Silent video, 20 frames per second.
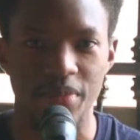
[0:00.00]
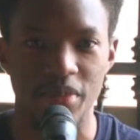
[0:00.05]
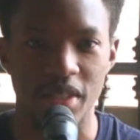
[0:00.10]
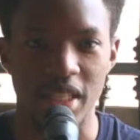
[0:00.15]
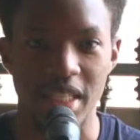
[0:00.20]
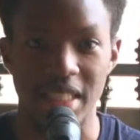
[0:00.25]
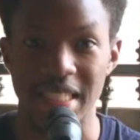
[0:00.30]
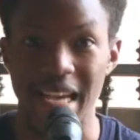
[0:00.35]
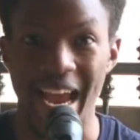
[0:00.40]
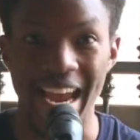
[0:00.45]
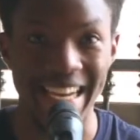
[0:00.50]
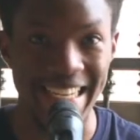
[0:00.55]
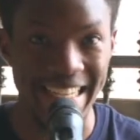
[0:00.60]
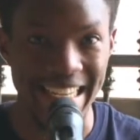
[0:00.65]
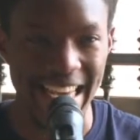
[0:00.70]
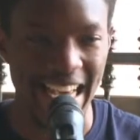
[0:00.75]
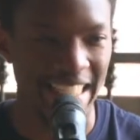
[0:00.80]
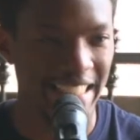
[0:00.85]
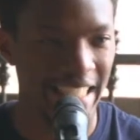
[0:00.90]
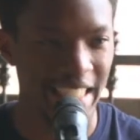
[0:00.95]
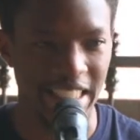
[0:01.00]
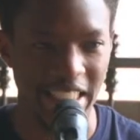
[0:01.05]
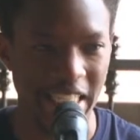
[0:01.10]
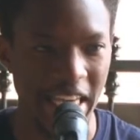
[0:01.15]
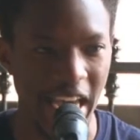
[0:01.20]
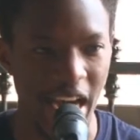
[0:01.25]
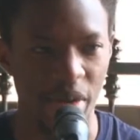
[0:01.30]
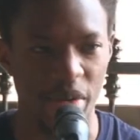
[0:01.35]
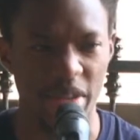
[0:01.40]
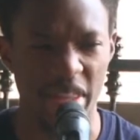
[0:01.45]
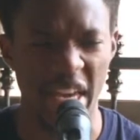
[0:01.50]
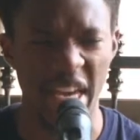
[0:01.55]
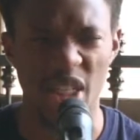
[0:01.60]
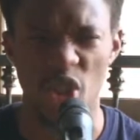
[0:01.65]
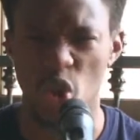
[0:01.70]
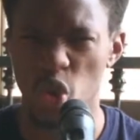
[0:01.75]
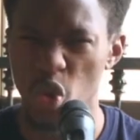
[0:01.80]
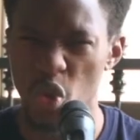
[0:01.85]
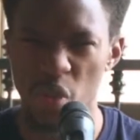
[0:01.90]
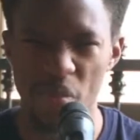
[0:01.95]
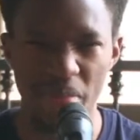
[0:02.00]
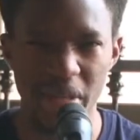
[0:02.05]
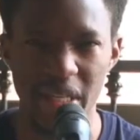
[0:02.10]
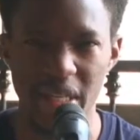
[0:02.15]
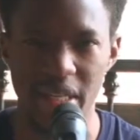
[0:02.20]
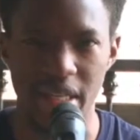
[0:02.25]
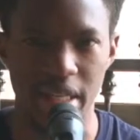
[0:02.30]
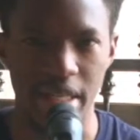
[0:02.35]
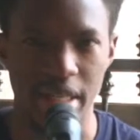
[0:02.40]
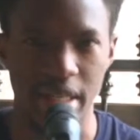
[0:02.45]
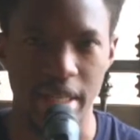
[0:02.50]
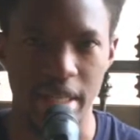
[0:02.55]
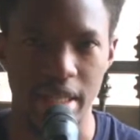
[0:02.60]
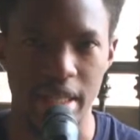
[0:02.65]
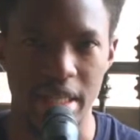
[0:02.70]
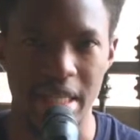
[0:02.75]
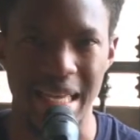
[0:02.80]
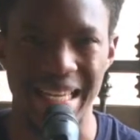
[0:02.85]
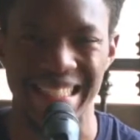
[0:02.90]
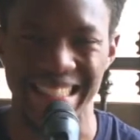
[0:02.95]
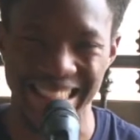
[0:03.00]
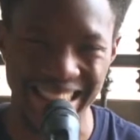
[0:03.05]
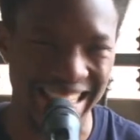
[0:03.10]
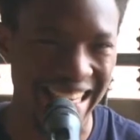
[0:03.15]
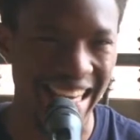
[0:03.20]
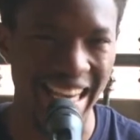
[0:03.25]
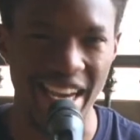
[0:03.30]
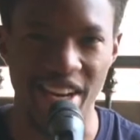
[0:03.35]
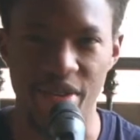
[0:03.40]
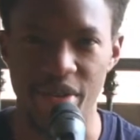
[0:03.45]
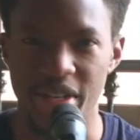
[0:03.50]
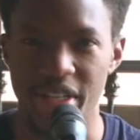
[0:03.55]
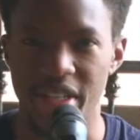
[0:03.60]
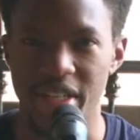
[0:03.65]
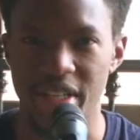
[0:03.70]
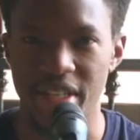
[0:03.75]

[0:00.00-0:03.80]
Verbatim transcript: his ideas are scary they are too big they are scary